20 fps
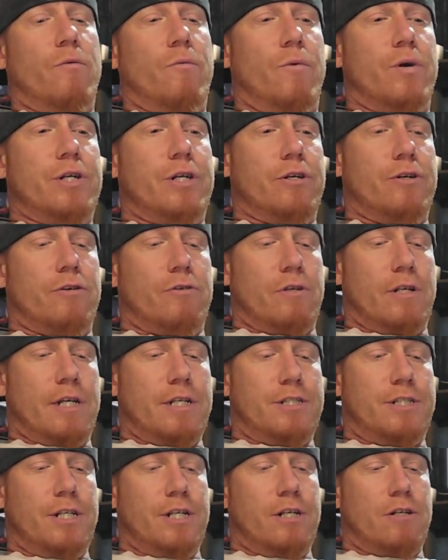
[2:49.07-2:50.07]
when you're
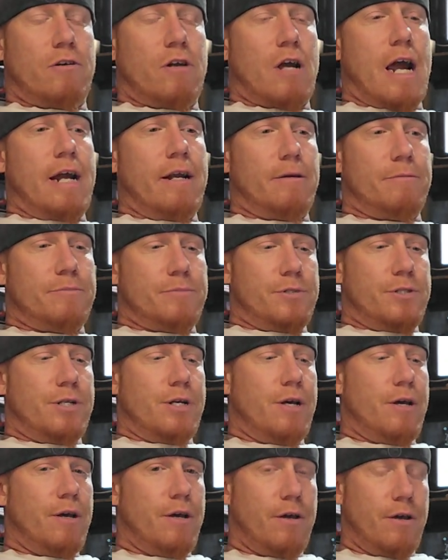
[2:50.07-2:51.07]
listing your items,